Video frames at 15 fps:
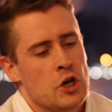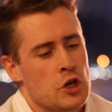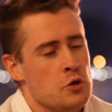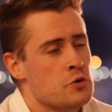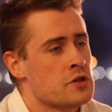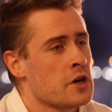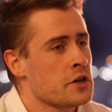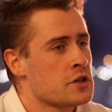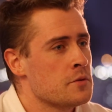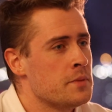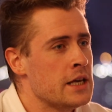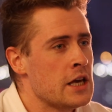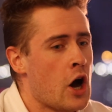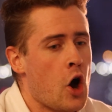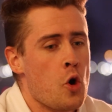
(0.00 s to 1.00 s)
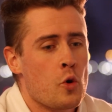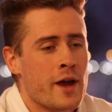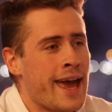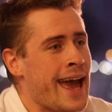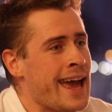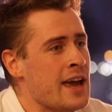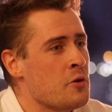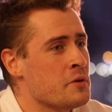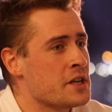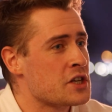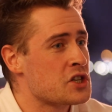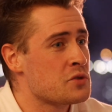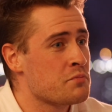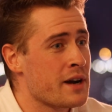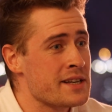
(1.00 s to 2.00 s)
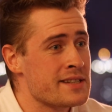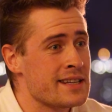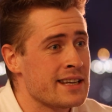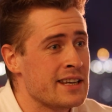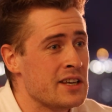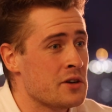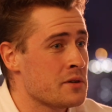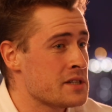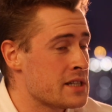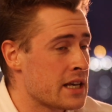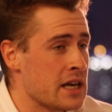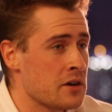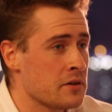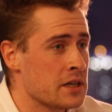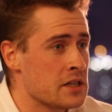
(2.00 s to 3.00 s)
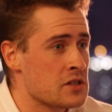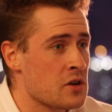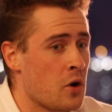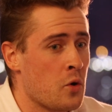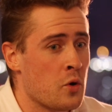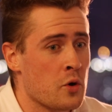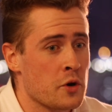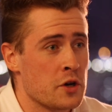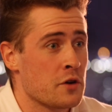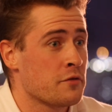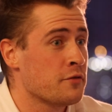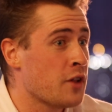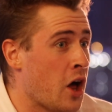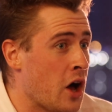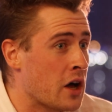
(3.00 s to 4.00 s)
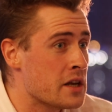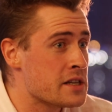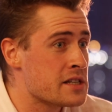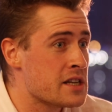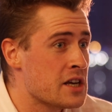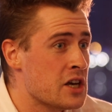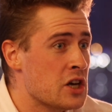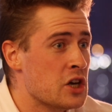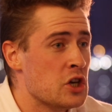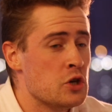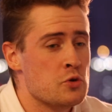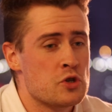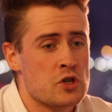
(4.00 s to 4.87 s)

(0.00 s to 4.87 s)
You start to be okay with expressing your insecurities or your flaws. You